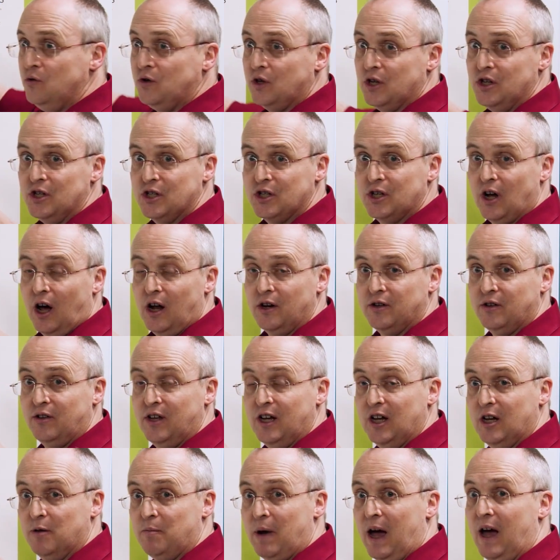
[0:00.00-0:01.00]
can start to
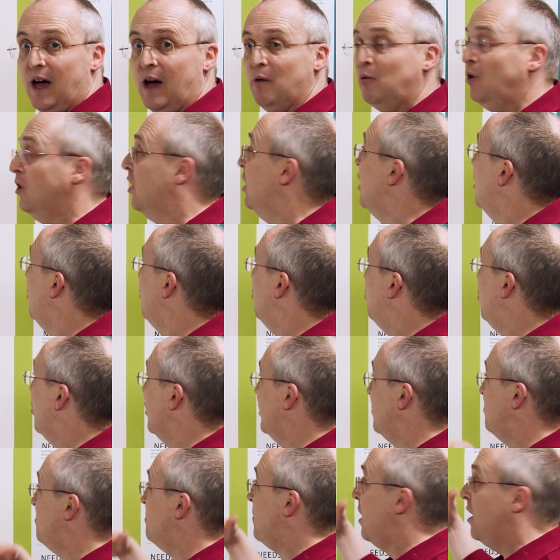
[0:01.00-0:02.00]
think about, well,
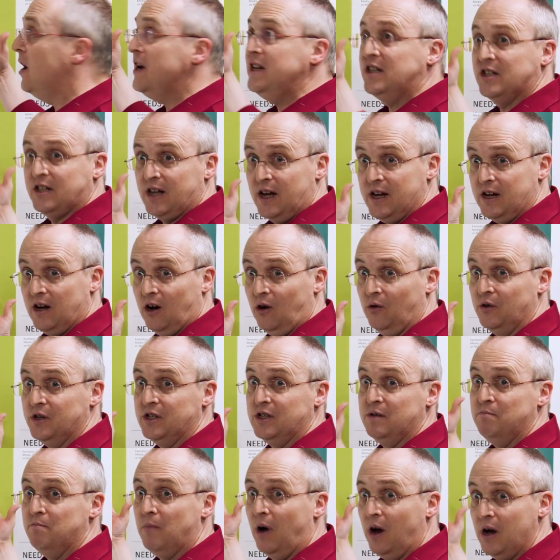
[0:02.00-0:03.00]
what are my
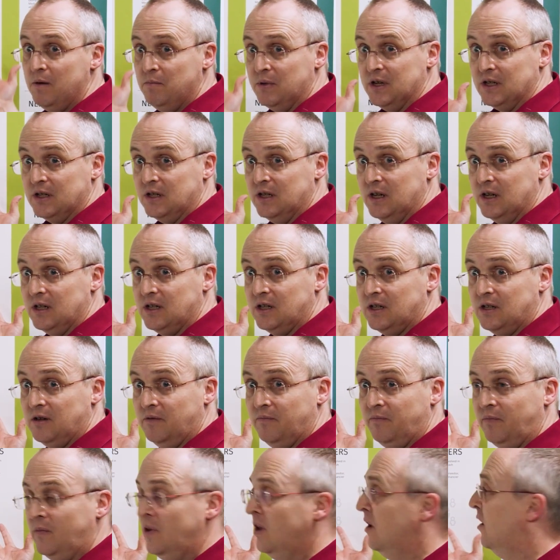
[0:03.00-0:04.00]
stakeholders in my business?
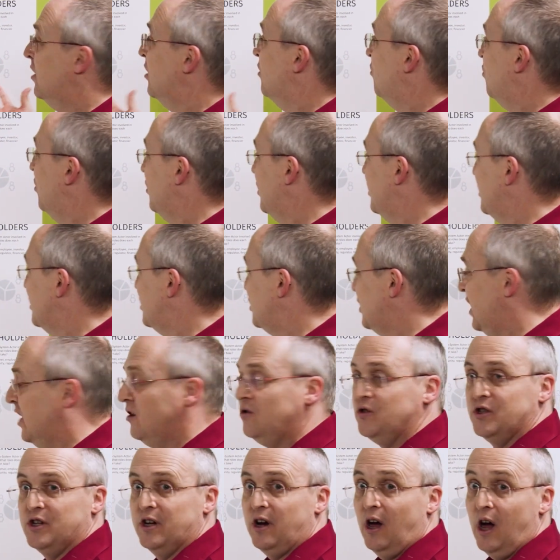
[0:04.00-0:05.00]
What are the
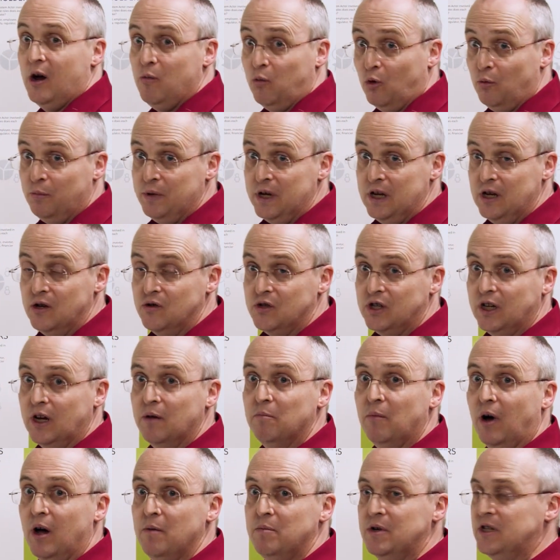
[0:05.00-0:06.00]
channels that I will be using
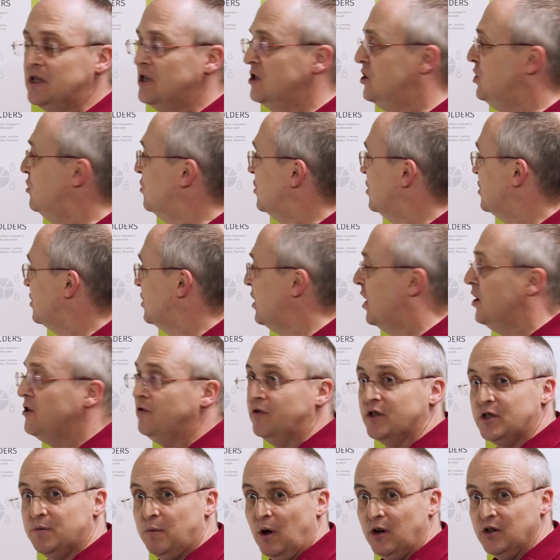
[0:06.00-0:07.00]
in my business? You could start to
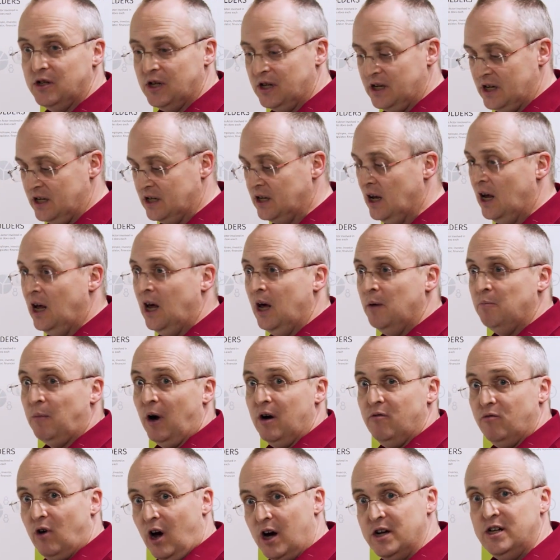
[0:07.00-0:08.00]
respond to these
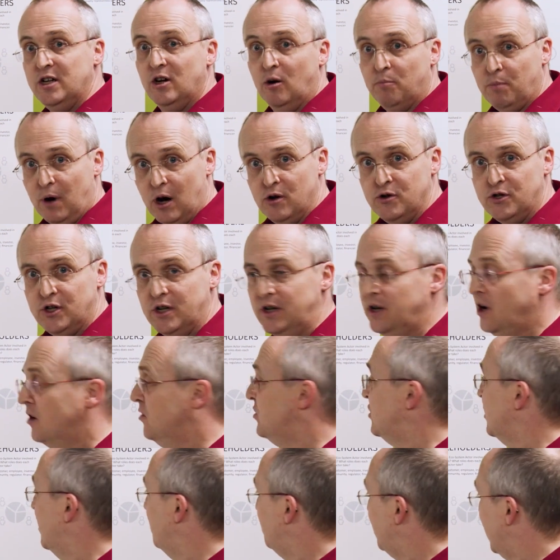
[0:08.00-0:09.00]
by writing on Post-it
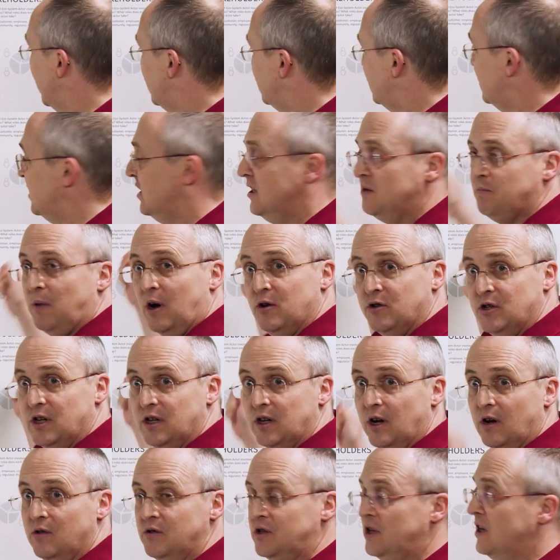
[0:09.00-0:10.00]
notes and placing these
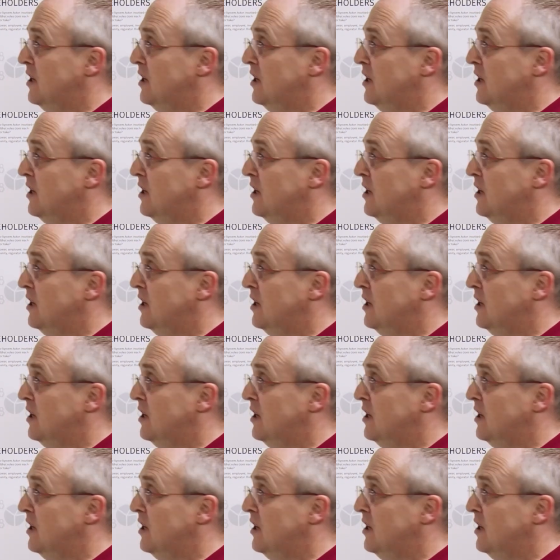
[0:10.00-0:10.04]
Post-it notes